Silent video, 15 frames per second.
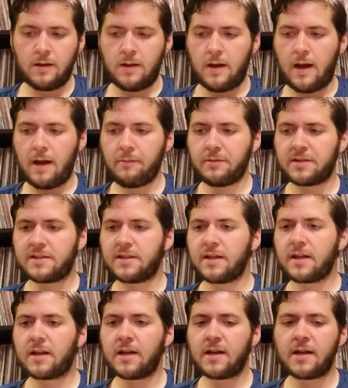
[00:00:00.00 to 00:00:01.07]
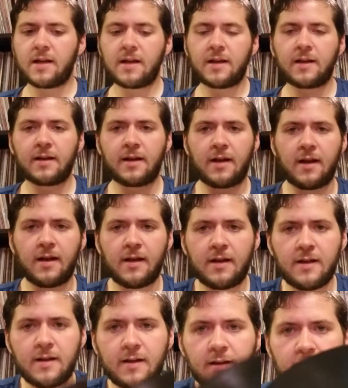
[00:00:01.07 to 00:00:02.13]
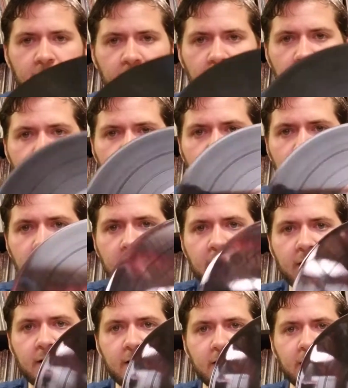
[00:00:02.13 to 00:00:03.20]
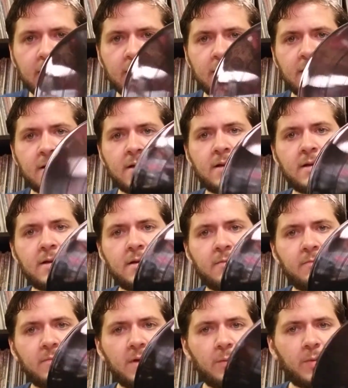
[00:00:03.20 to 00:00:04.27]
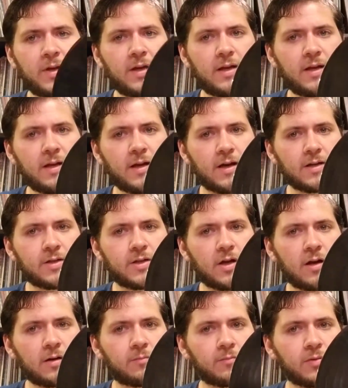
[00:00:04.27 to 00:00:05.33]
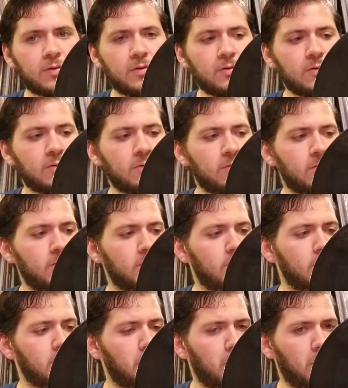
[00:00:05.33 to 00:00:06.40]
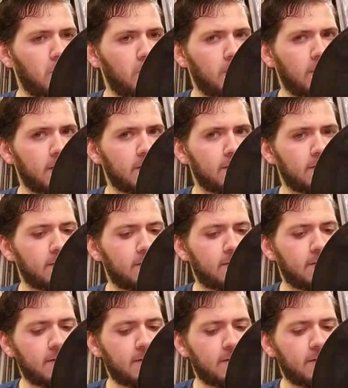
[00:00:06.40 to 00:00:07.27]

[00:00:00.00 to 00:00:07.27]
I was thinking like maybe a dark blue with